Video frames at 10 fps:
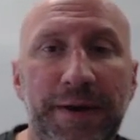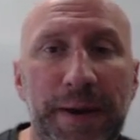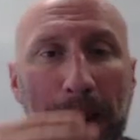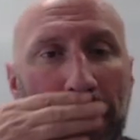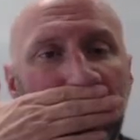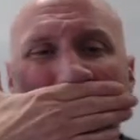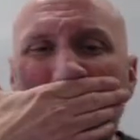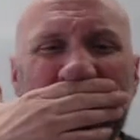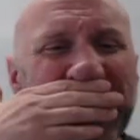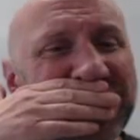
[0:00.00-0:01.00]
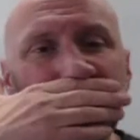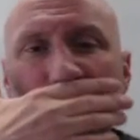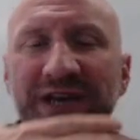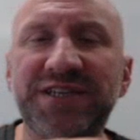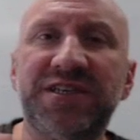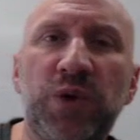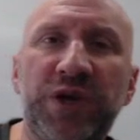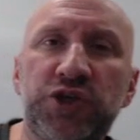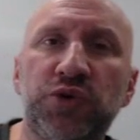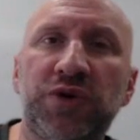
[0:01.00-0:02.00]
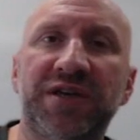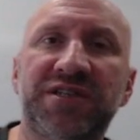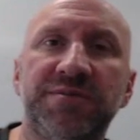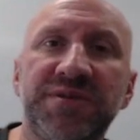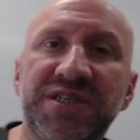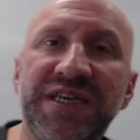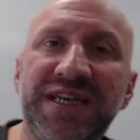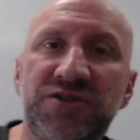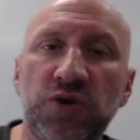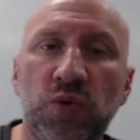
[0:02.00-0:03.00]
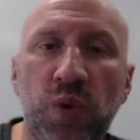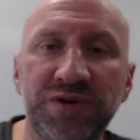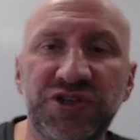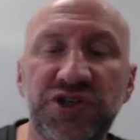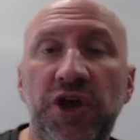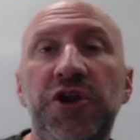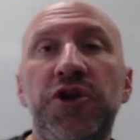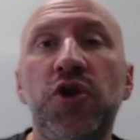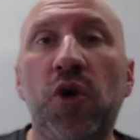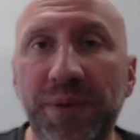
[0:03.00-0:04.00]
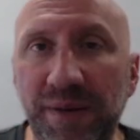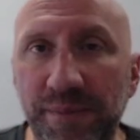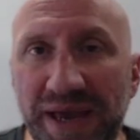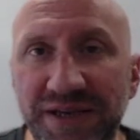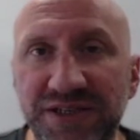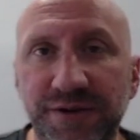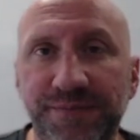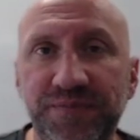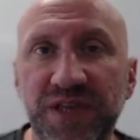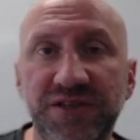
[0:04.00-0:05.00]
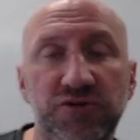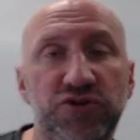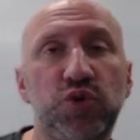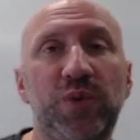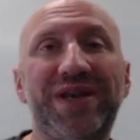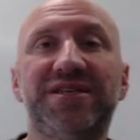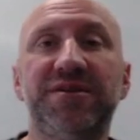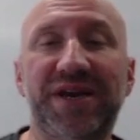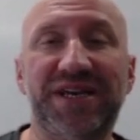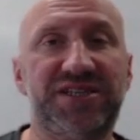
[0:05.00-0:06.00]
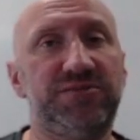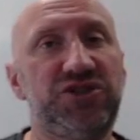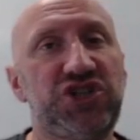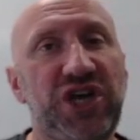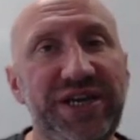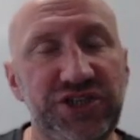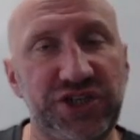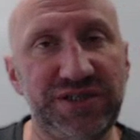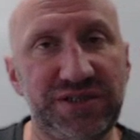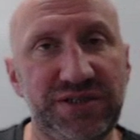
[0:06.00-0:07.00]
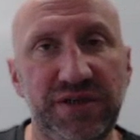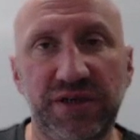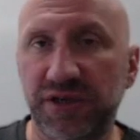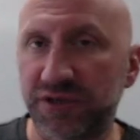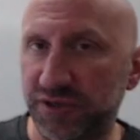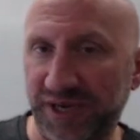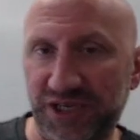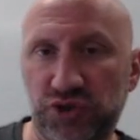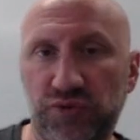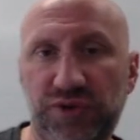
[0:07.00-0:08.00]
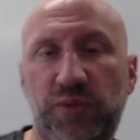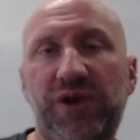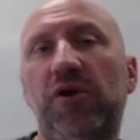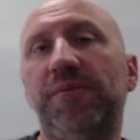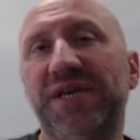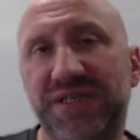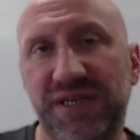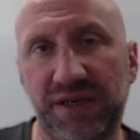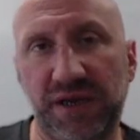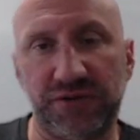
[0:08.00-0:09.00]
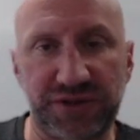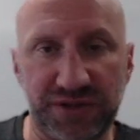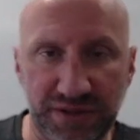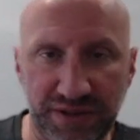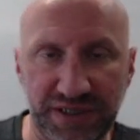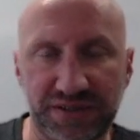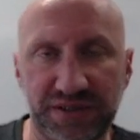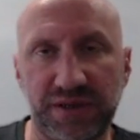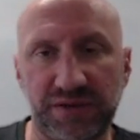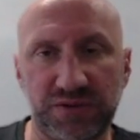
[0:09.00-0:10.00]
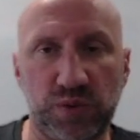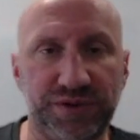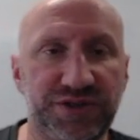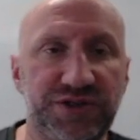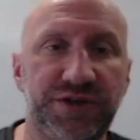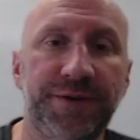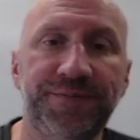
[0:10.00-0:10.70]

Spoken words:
Are there some ways in which your customers' needs or wants are not being met? So do we need to make some changes to make sure that we are meeting those needs and those wants?